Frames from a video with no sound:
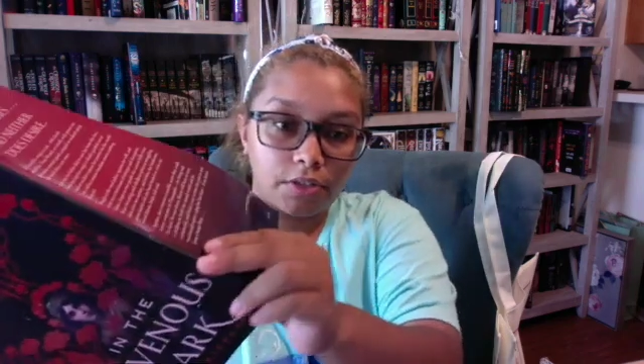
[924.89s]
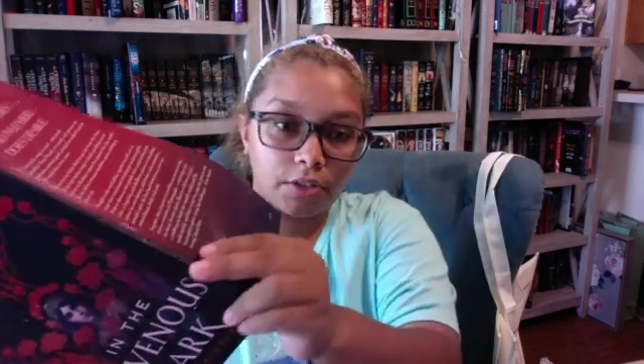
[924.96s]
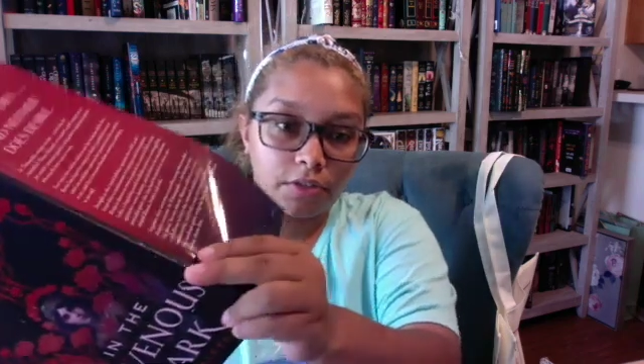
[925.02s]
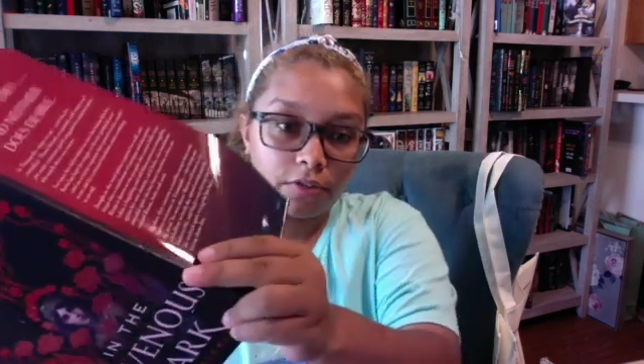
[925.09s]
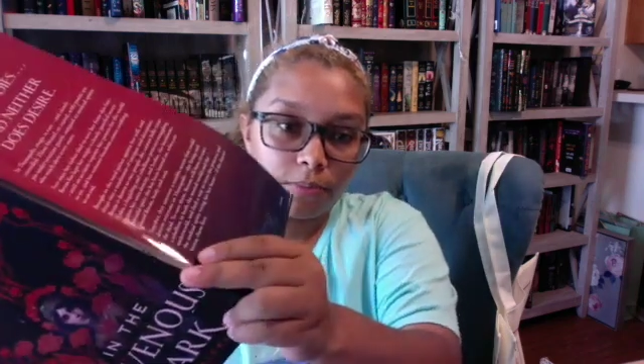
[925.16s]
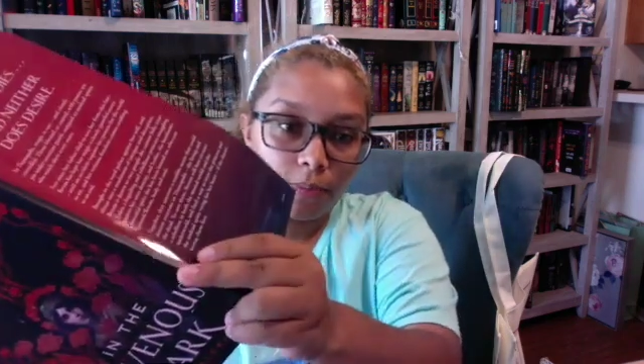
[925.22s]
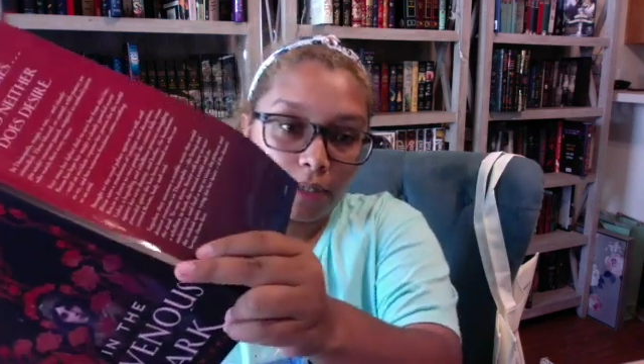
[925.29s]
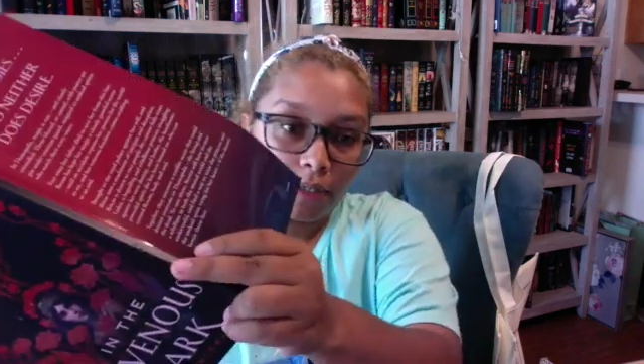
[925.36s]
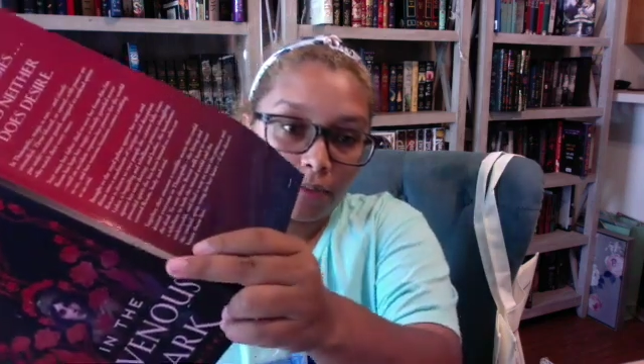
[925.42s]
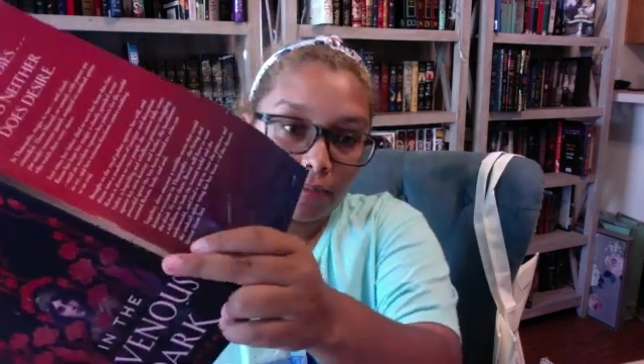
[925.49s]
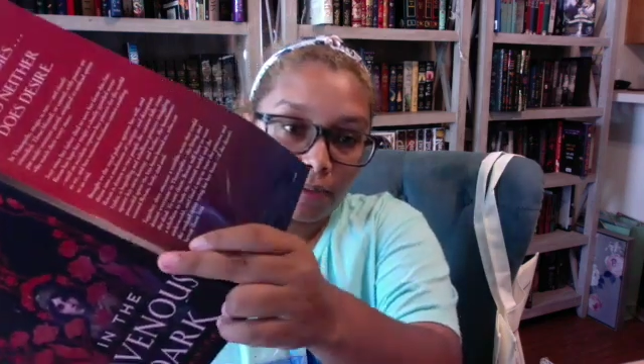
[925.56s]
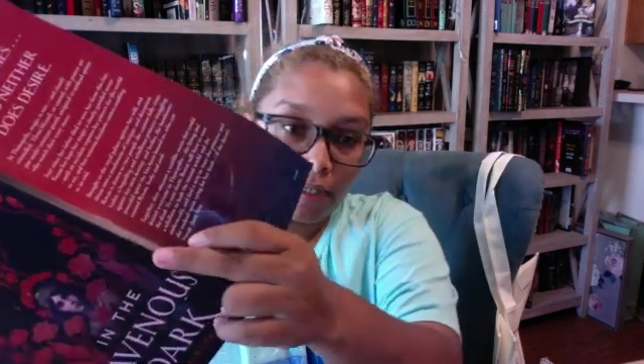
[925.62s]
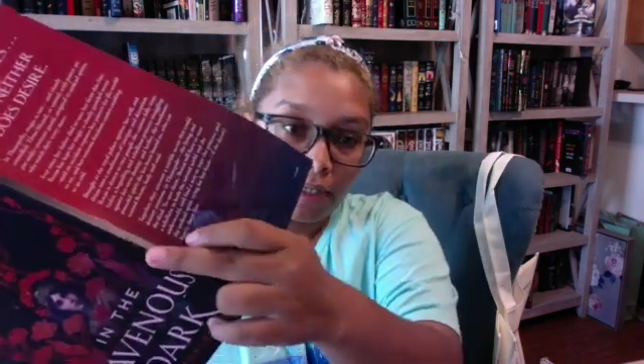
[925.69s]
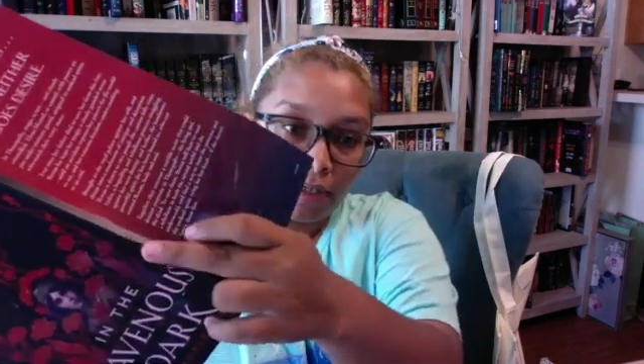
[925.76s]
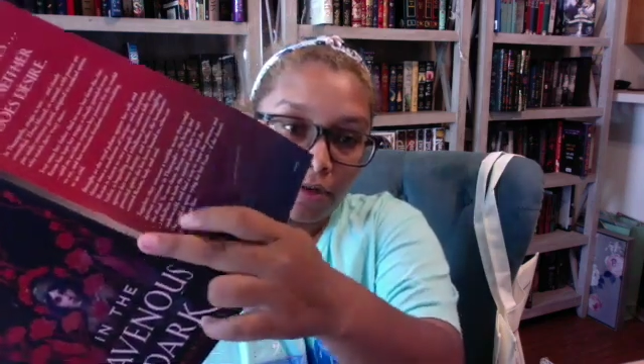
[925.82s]
curved part
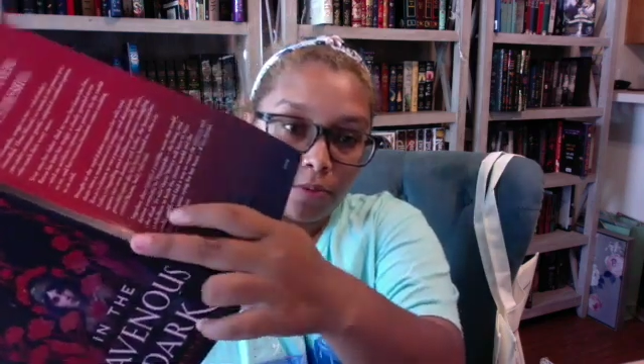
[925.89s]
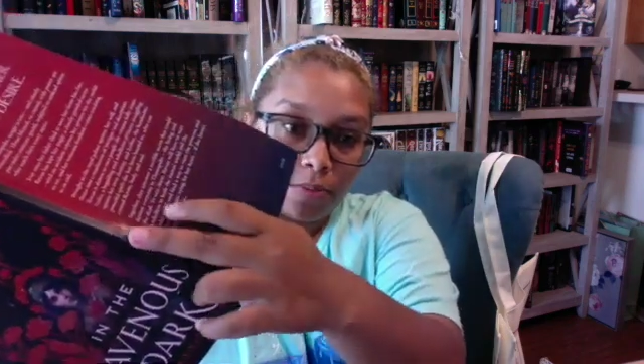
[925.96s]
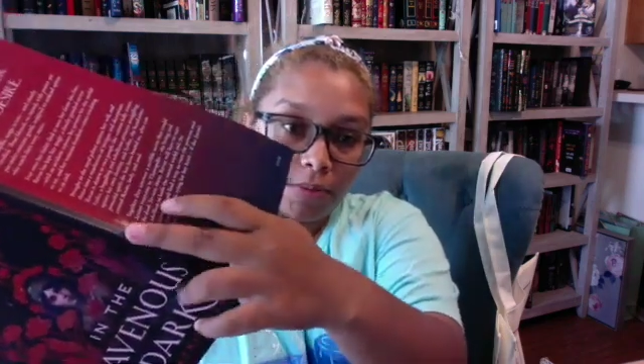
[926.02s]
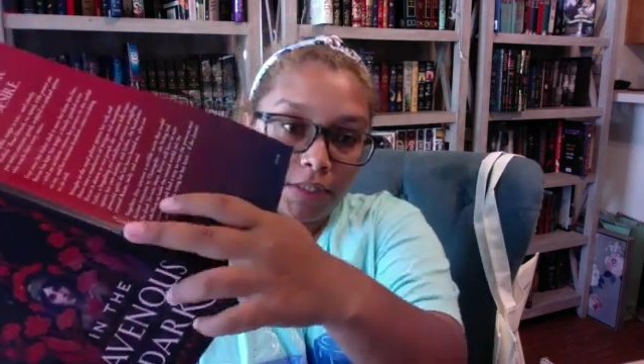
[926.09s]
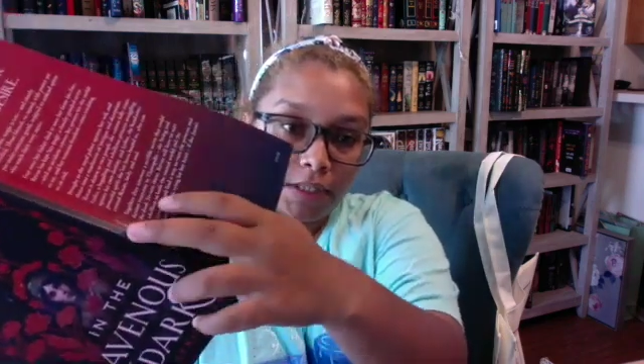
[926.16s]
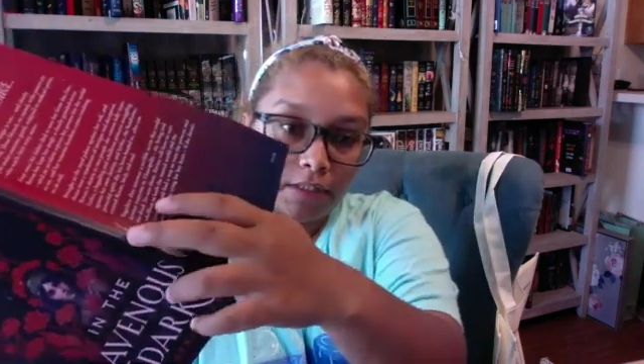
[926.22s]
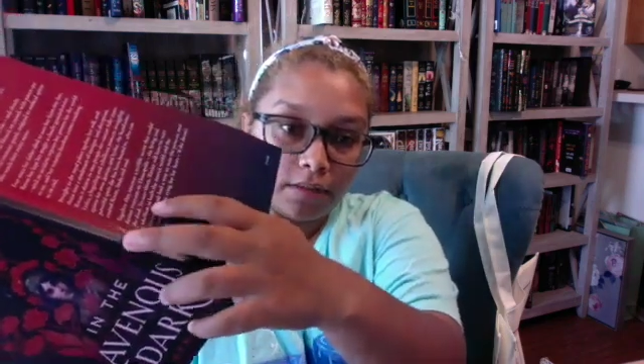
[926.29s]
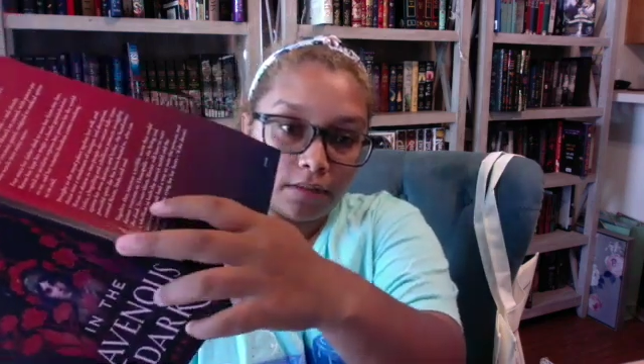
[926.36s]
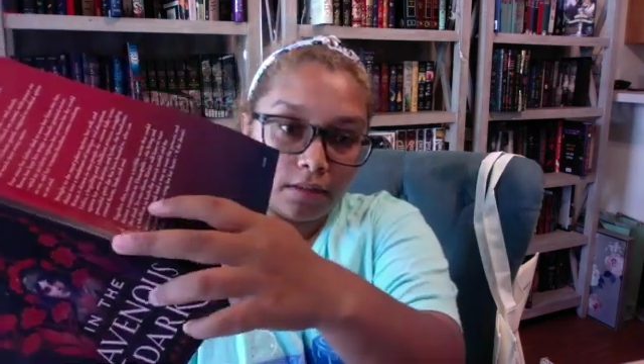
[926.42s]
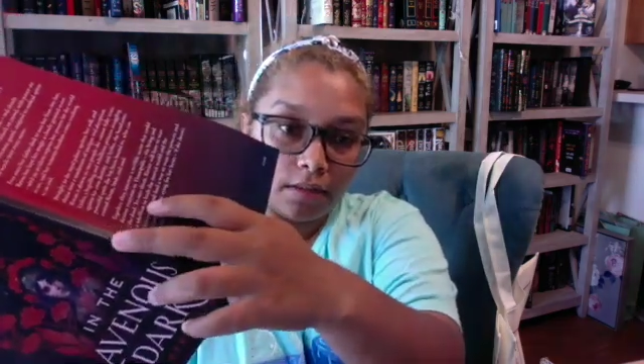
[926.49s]
when I open it,